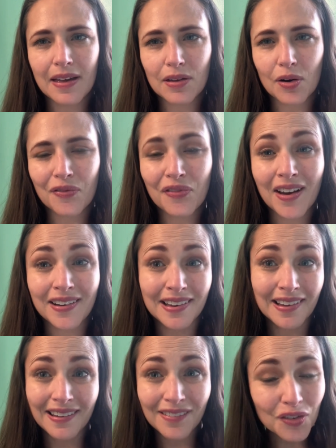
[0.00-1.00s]
They're
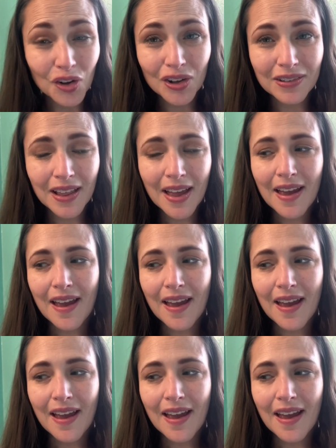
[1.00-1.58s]
fighting evil.